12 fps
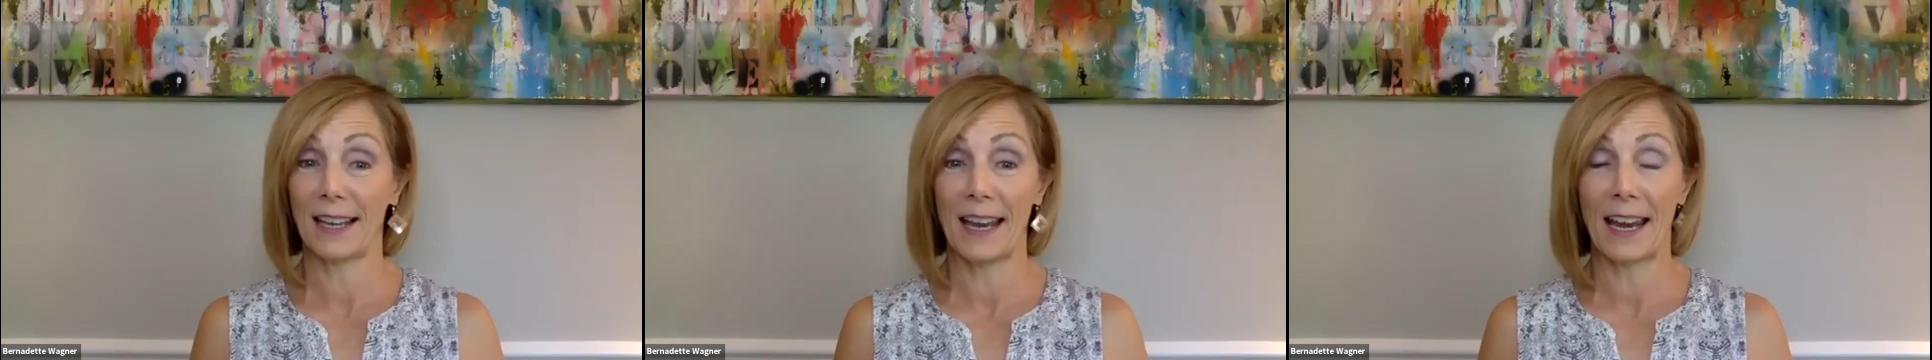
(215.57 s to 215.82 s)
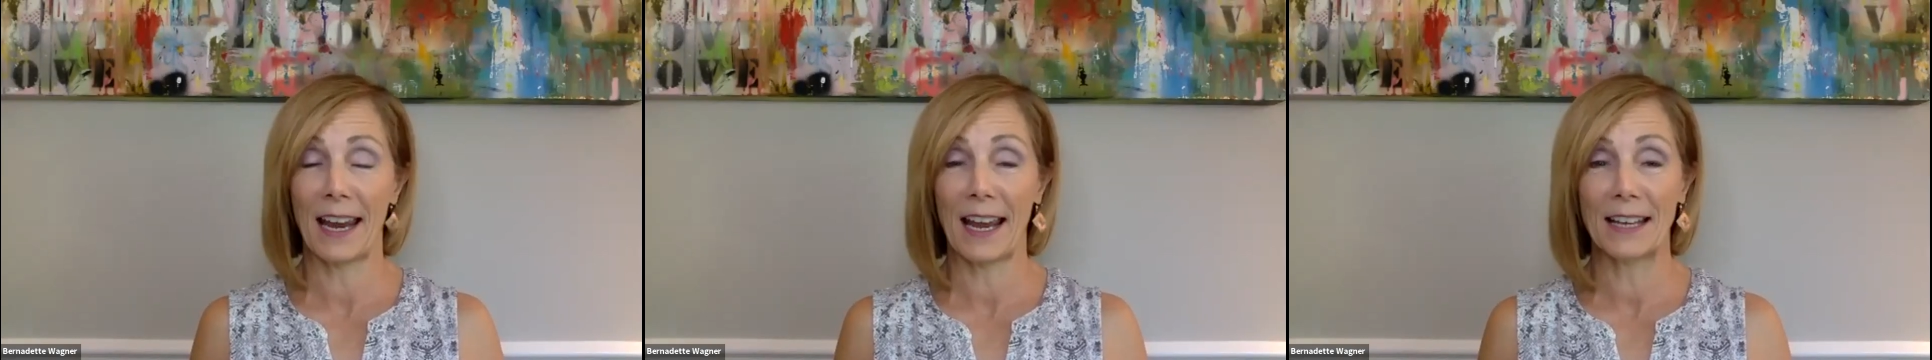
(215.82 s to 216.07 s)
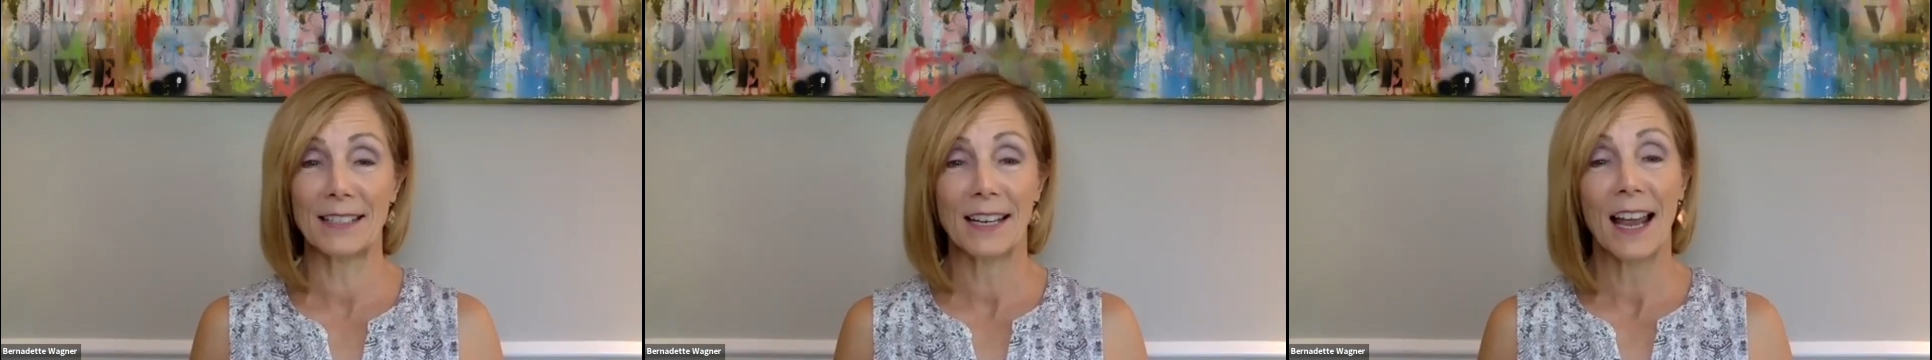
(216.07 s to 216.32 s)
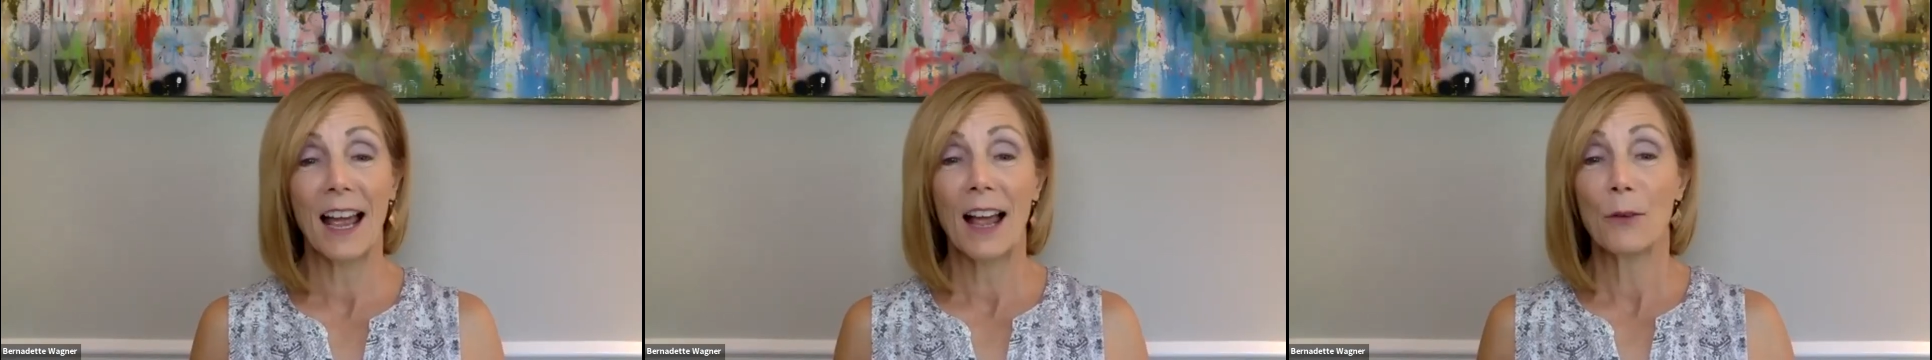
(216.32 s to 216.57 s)
And
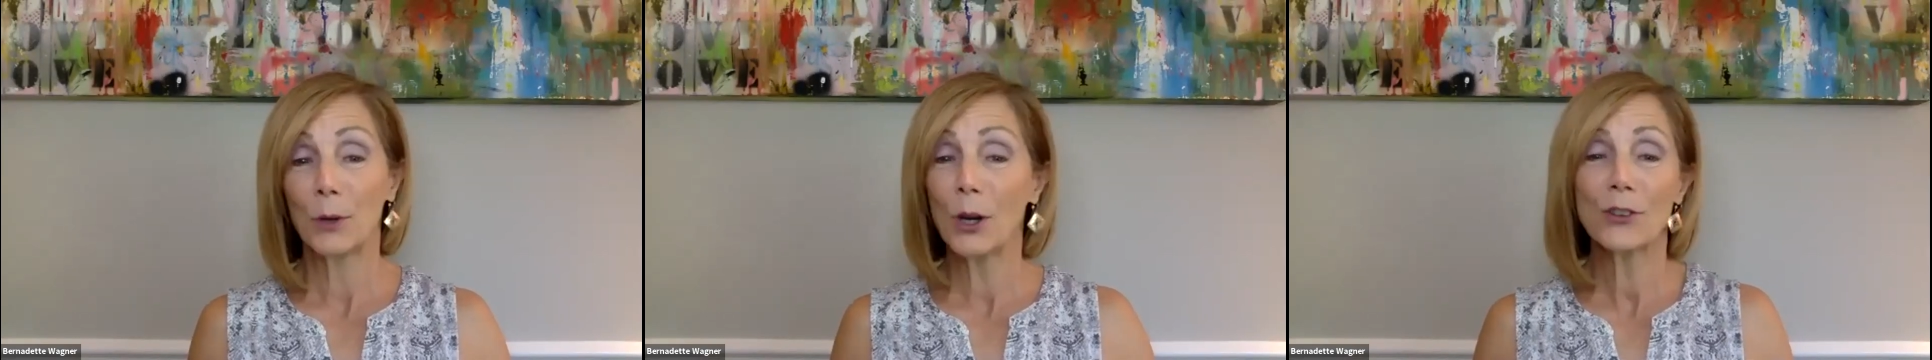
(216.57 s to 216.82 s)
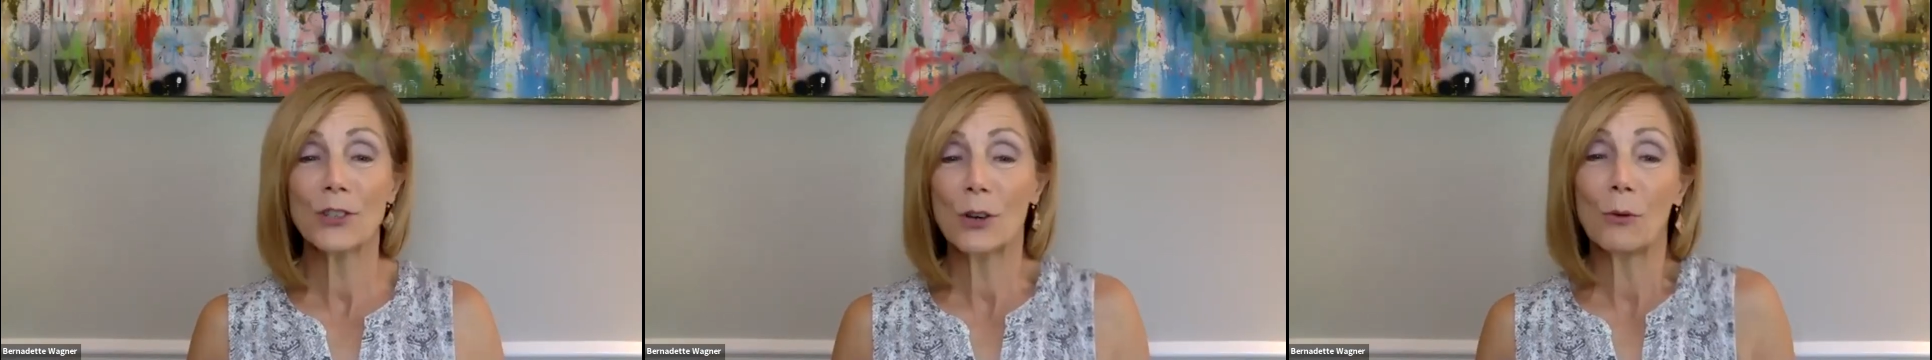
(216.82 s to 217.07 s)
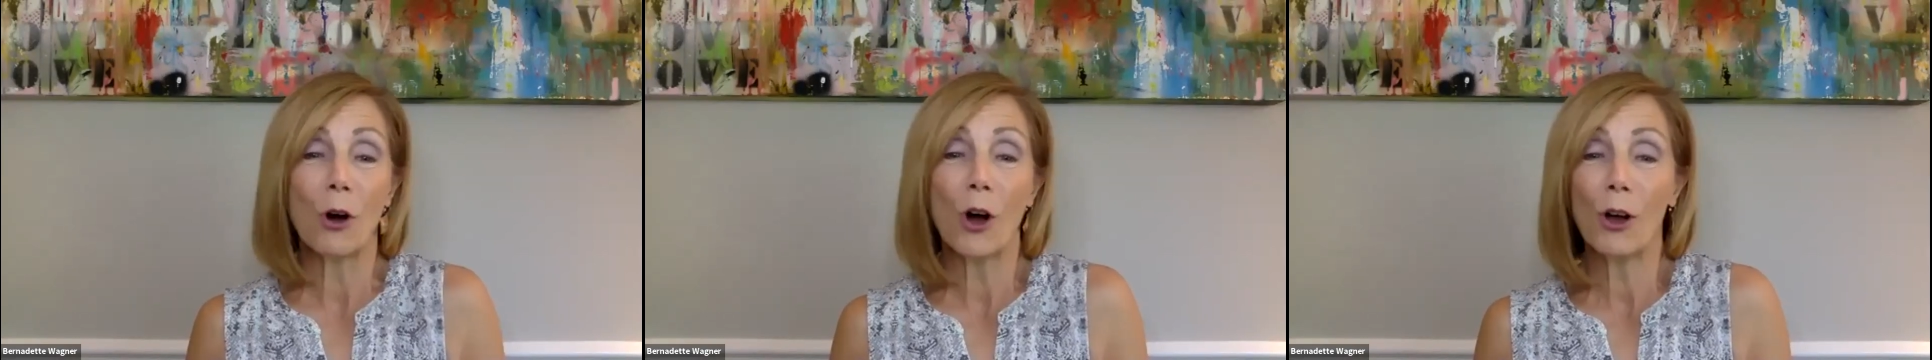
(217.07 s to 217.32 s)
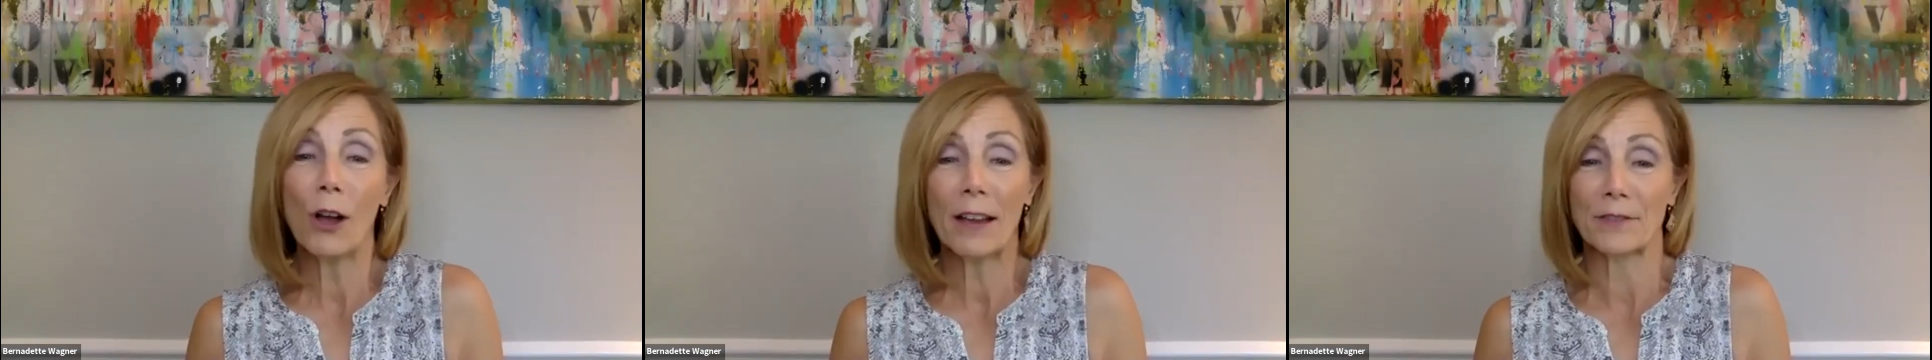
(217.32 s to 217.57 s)
we also
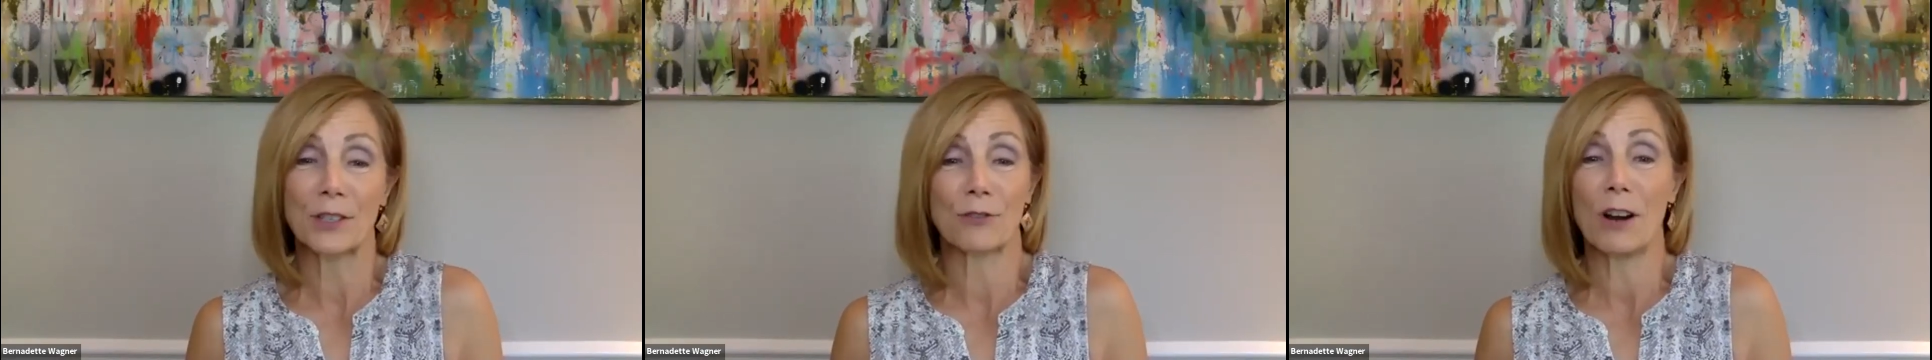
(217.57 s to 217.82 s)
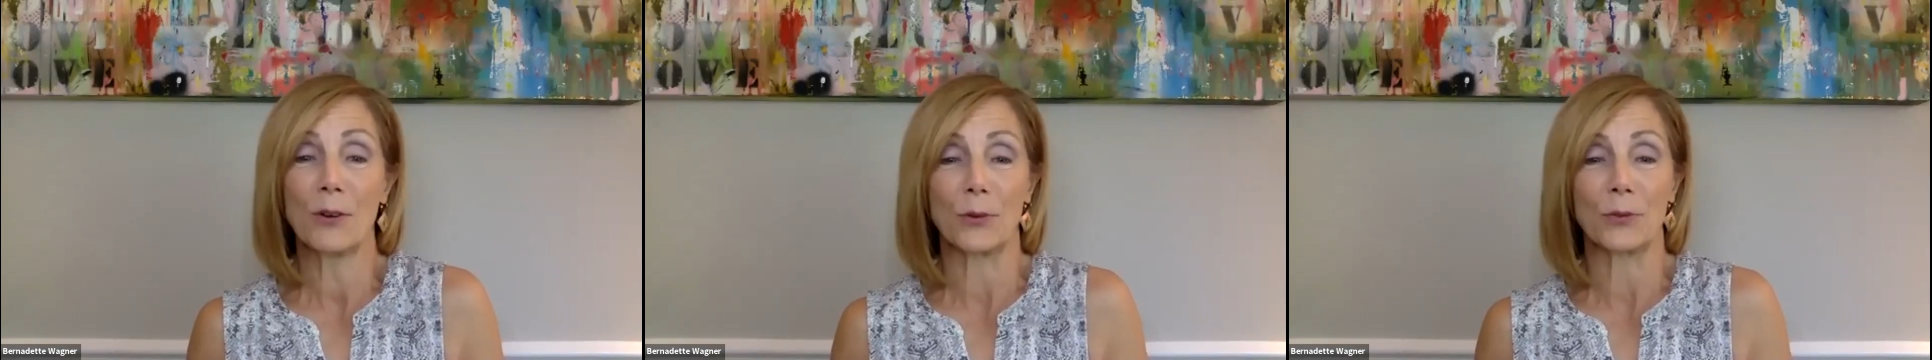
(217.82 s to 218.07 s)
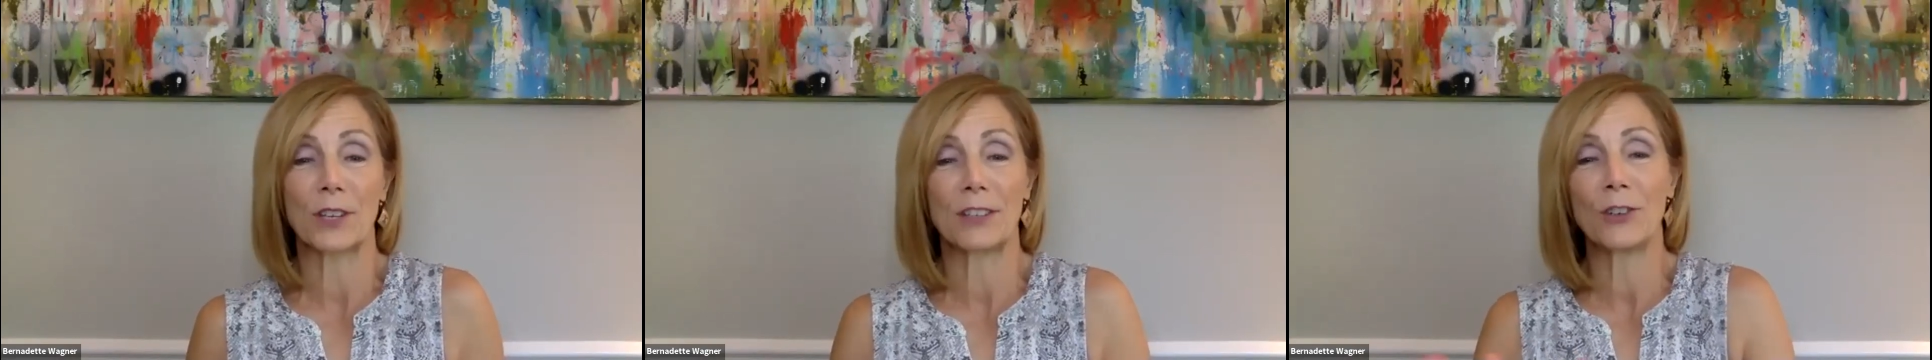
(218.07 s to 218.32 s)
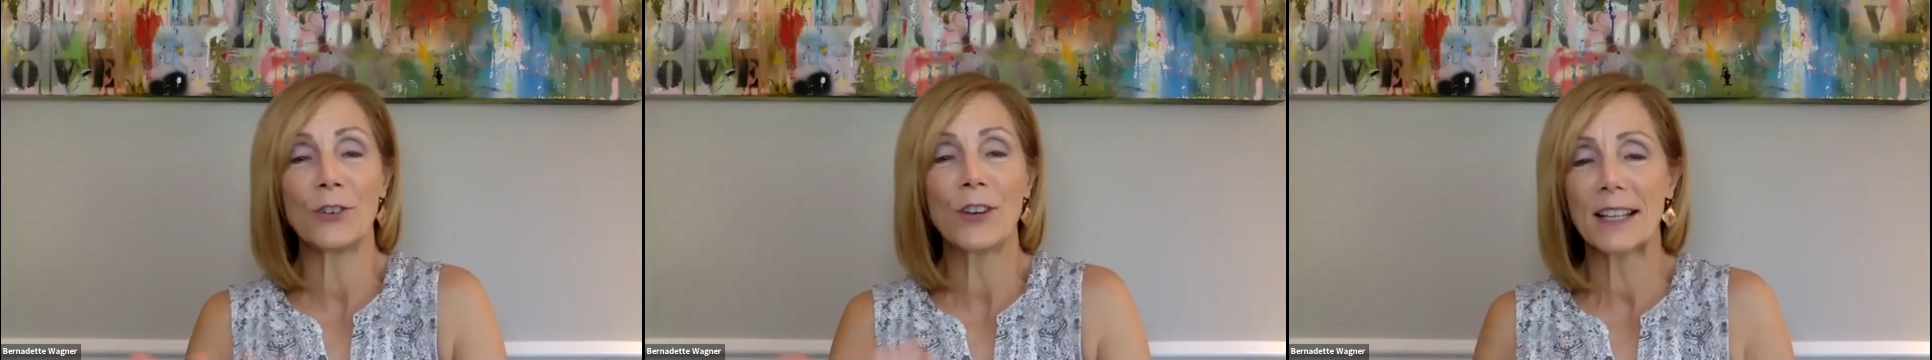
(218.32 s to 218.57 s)
all have struggles.
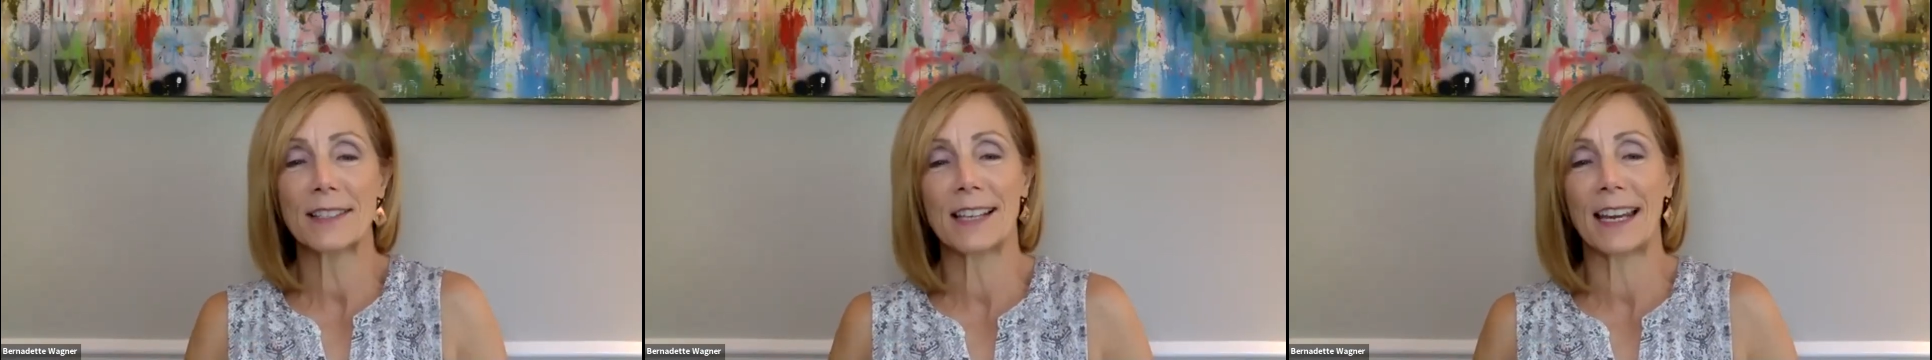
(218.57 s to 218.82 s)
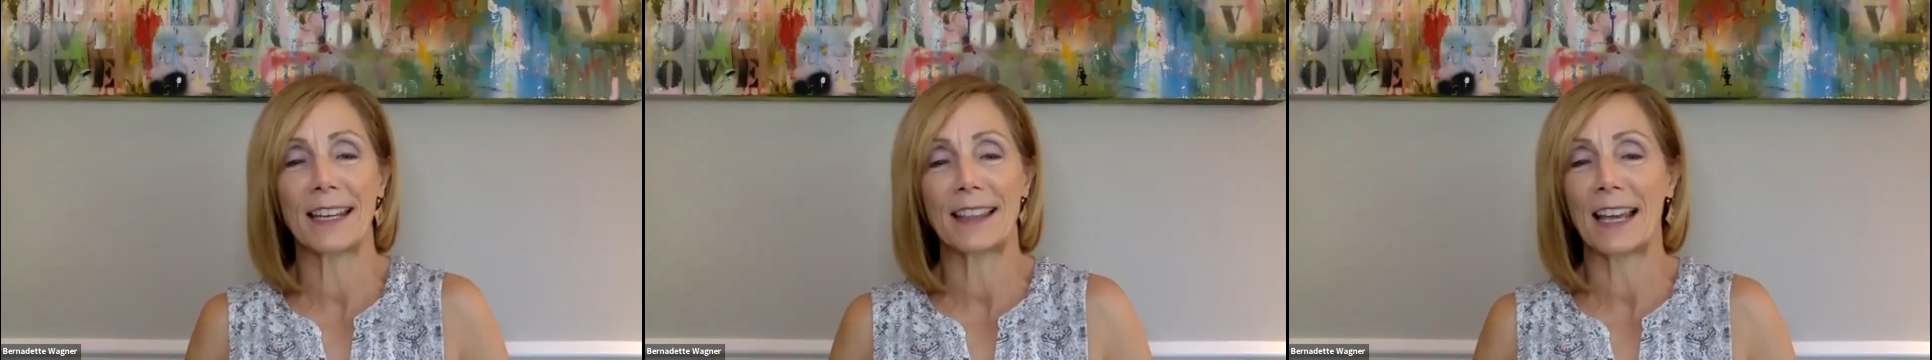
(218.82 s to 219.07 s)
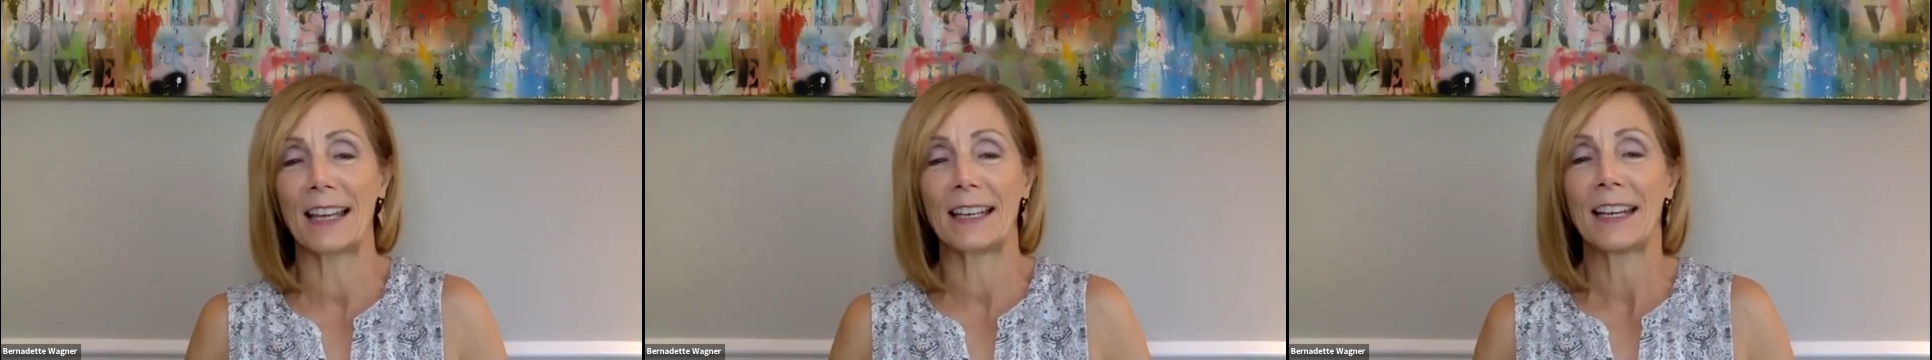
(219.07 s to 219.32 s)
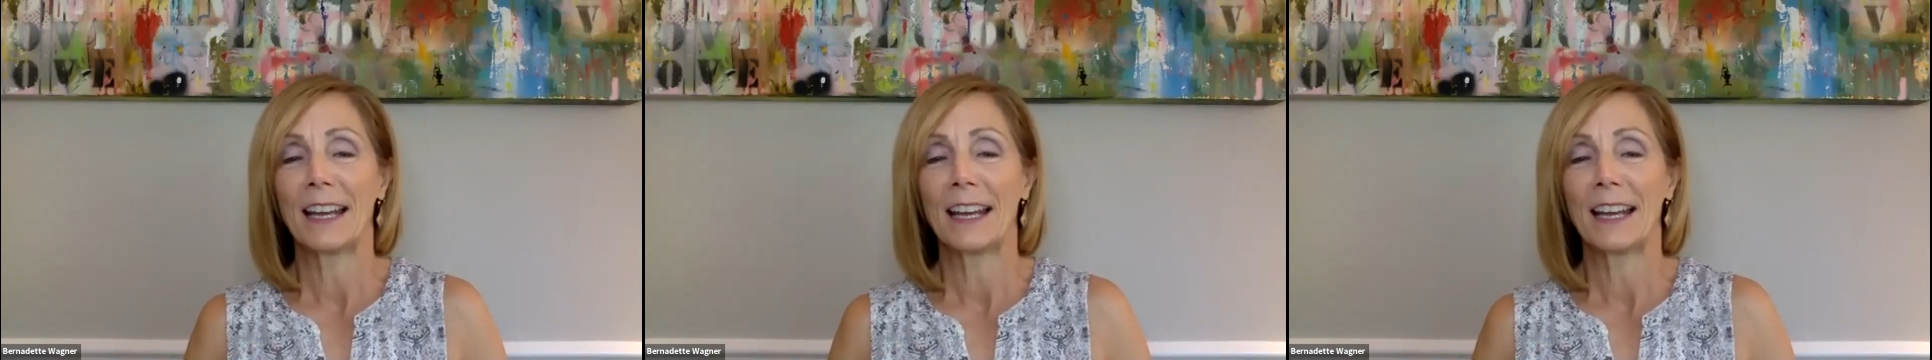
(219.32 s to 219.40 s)
You're not saying that